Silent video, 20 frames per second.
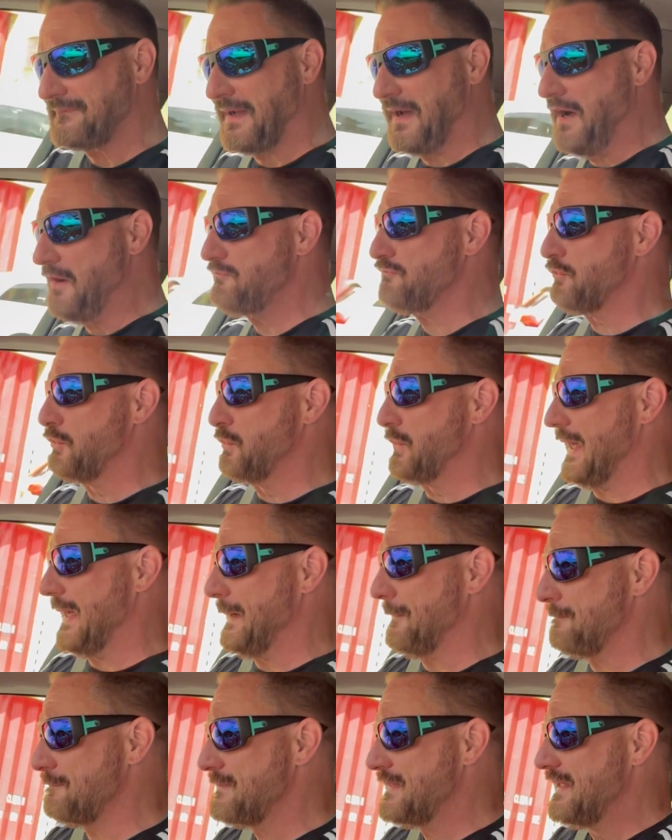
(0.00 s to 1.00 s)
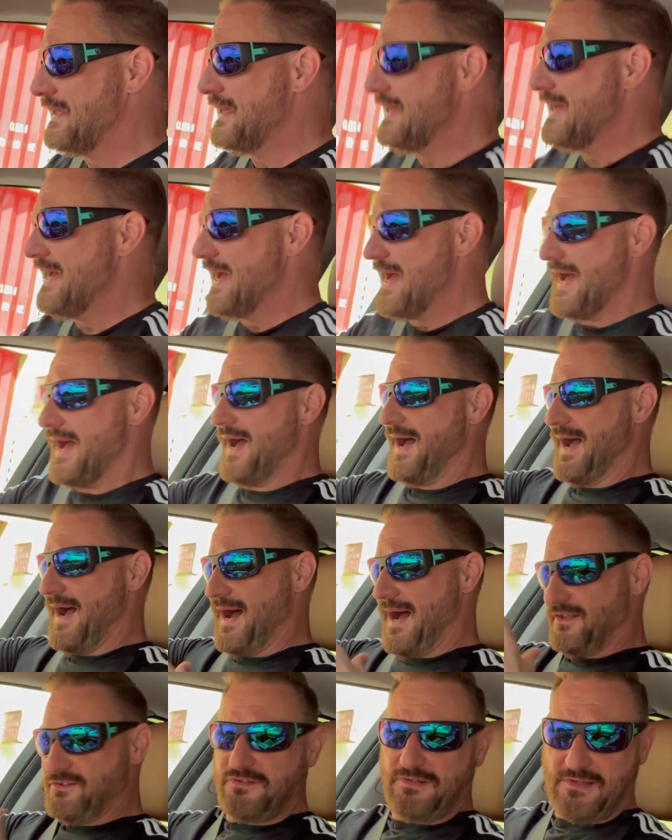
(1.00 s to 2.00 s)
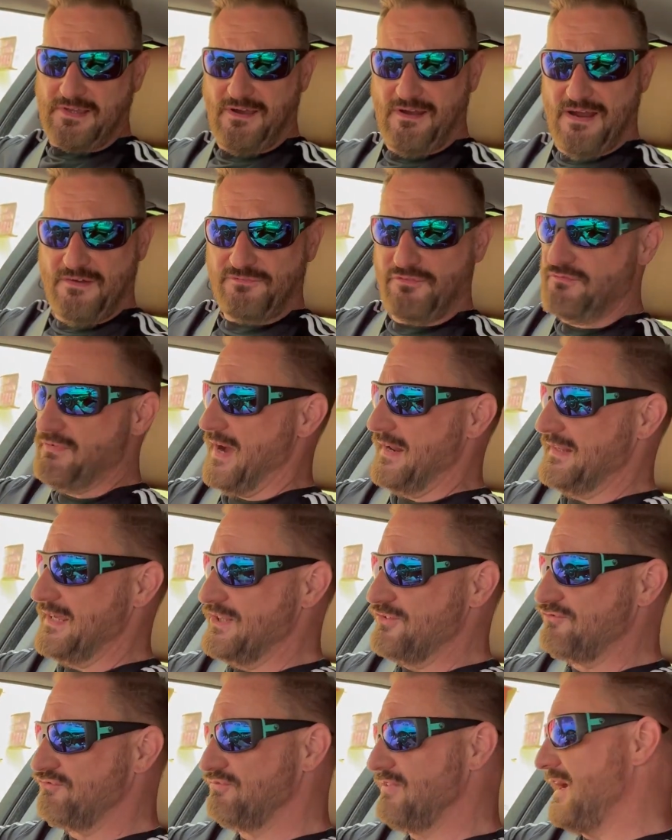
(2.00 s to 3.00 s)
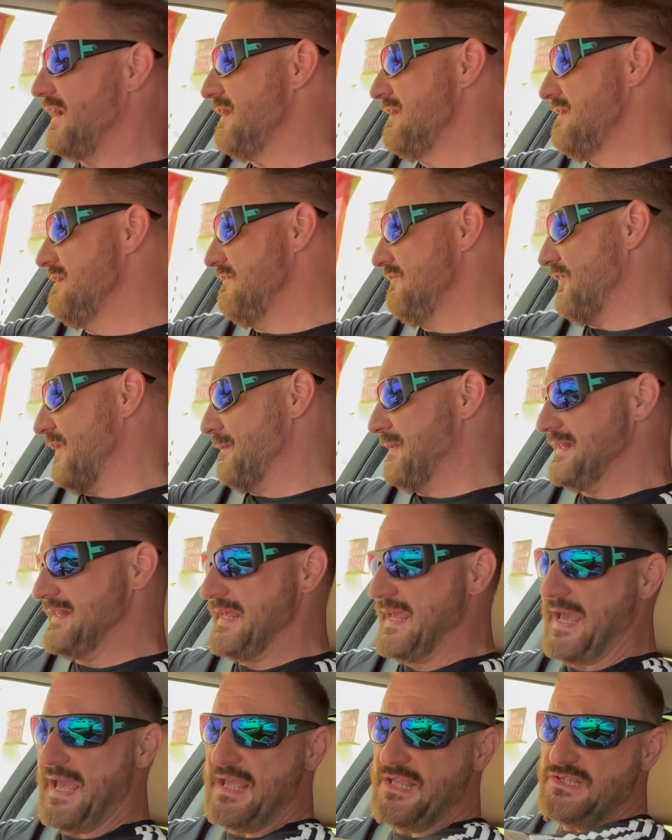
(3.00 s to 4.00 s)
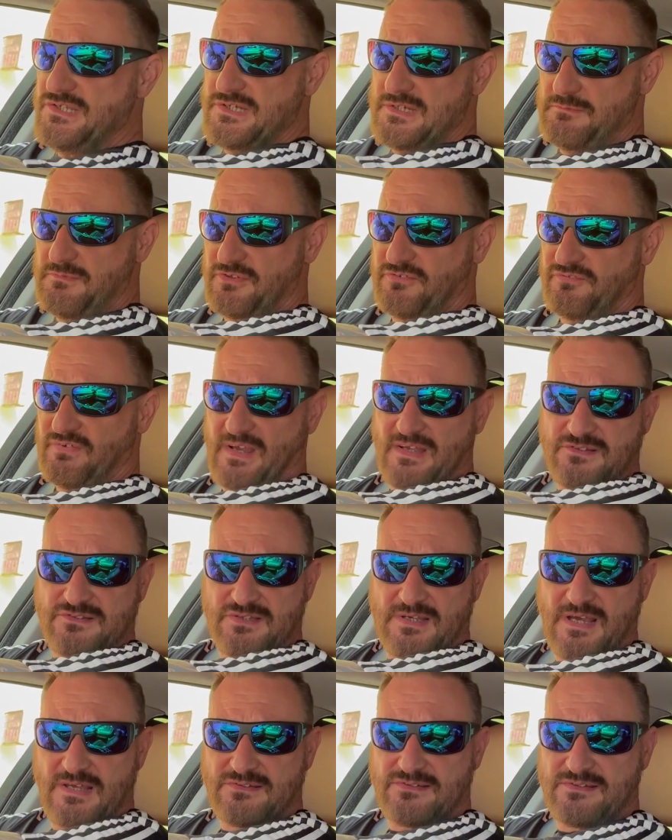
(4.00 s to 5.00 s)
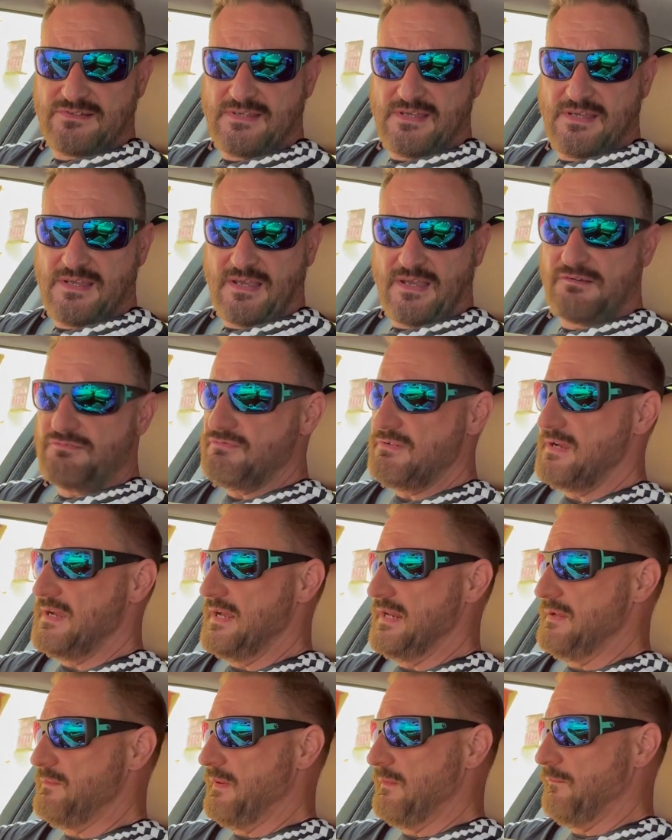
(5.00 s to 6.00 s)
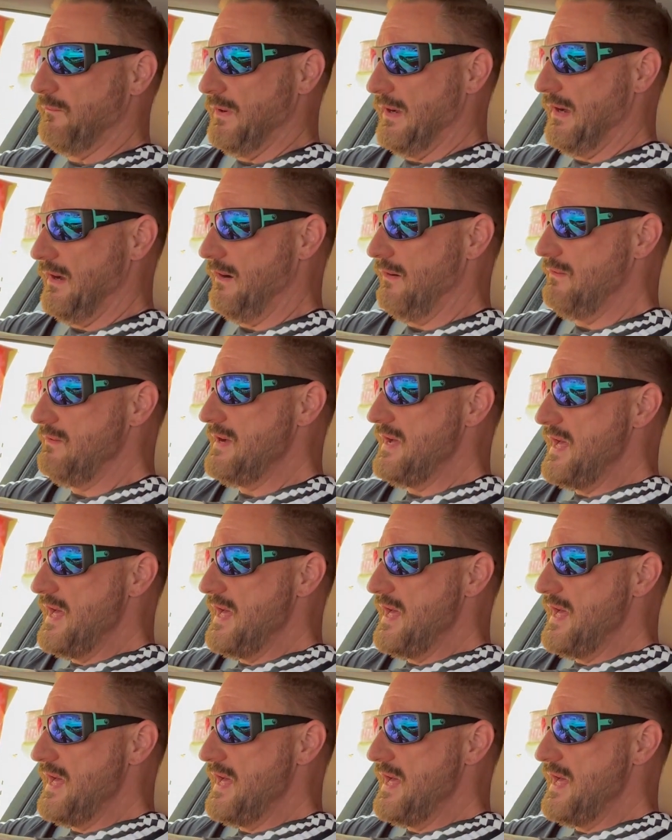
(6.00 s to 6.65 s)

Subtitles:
after all that, I took the car out for a run. It drove, I mean, the engine was fantastic, really went well.